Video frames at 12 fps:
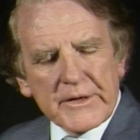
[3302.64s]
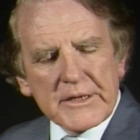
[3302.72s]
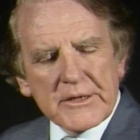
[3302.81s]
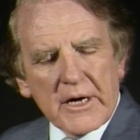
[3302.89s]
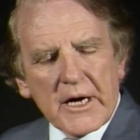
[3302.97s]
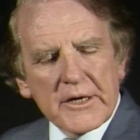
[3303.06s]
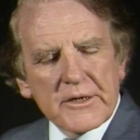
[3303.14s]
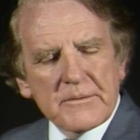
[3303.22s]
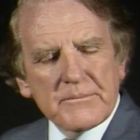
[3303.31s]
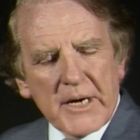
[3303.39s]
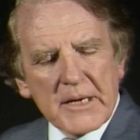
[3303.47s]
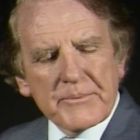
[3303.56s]
he died
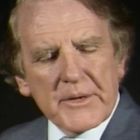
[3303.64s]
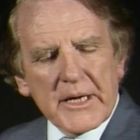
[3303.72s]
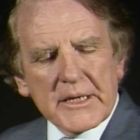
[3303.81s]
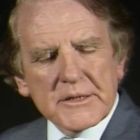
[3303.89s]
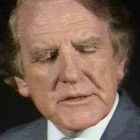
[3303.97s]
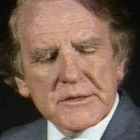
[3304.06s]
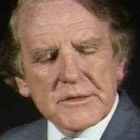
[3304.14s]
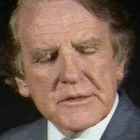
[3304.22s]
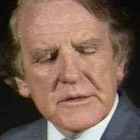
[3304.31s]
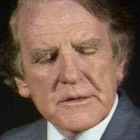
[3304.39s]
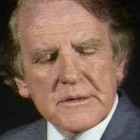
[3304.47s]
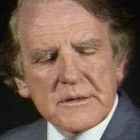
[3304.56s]
in my place
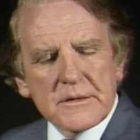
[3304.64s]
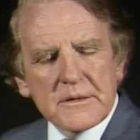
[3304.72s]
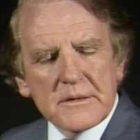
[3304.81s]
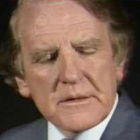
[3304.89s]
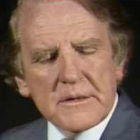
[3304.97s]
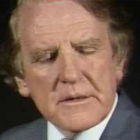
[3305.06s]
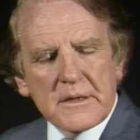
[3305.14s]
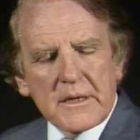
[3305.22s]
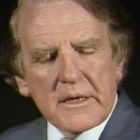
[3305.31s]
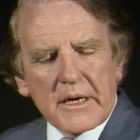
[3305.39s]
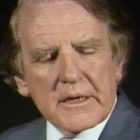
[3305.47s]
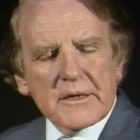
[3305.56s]

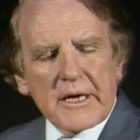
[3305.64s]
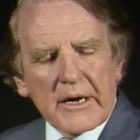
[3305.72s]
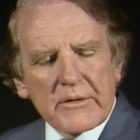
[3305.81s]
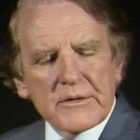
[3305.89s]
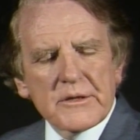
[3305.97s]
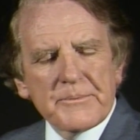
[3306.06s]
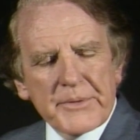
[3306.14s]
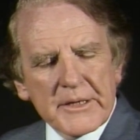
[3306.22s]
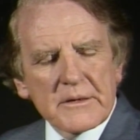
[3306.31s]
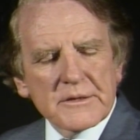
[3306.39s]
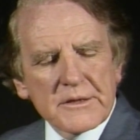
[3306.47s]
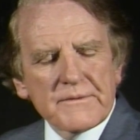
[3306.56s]
and carried the
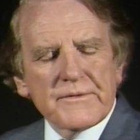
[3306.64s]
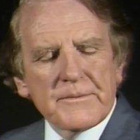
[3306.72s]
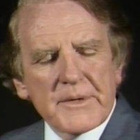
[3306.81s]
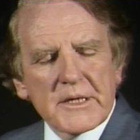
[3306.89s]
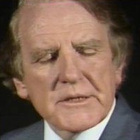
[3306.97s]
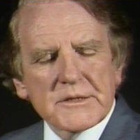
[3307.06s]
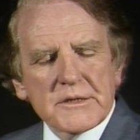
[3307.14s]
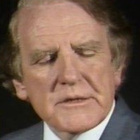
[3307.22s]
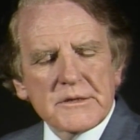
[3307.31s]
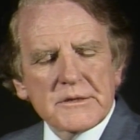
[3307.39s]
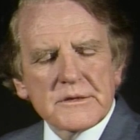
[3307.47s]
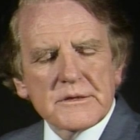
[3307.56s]
penalty for my
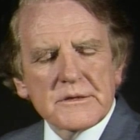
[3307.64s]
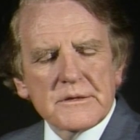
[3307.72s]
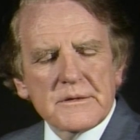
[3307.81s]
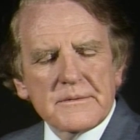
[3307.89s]
sins.